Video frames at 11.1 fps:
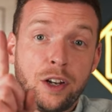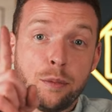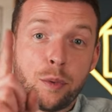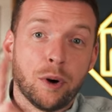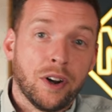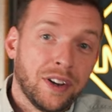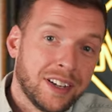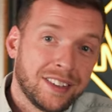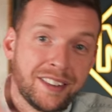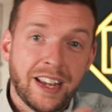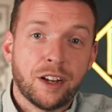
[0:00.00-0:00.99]
Number one,
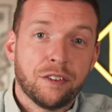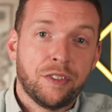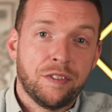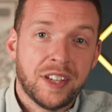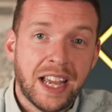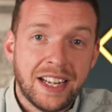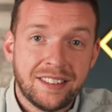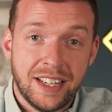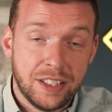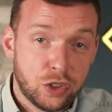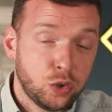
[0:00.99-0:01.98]
take off the
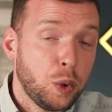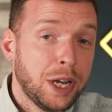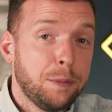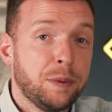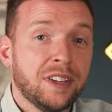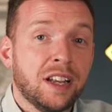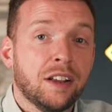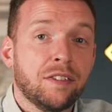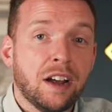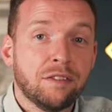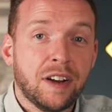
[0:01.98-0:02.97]
VAT. 20%
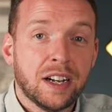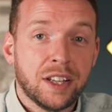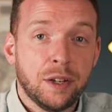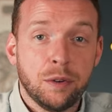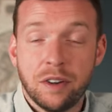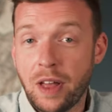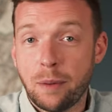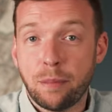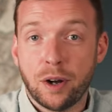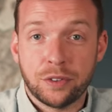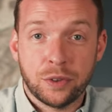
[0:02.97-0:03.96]
of that value of that
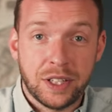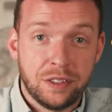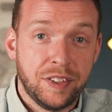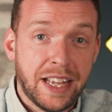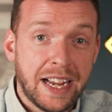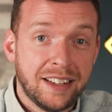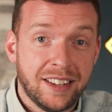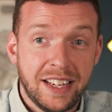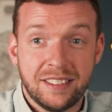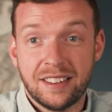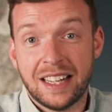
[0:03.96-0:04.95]
bottle is VAT.
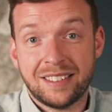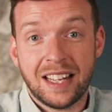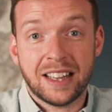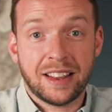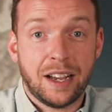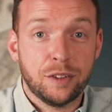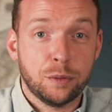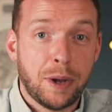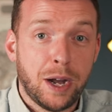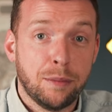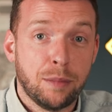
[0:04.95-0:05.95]
So that
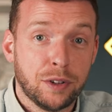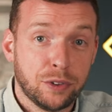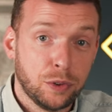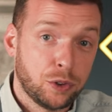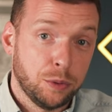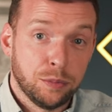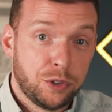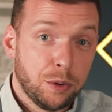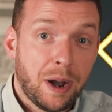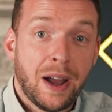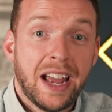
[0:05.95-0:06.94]
£10,000 bottle comes
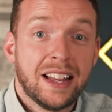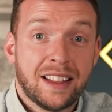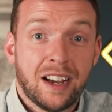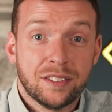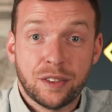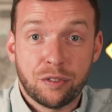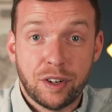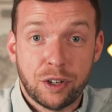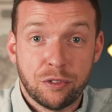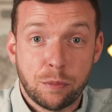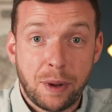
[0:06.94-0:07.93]
to about
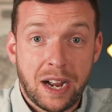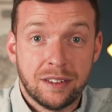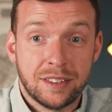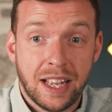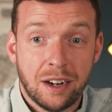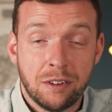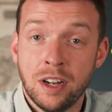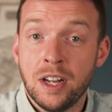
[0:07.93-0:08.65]
£8,300 now.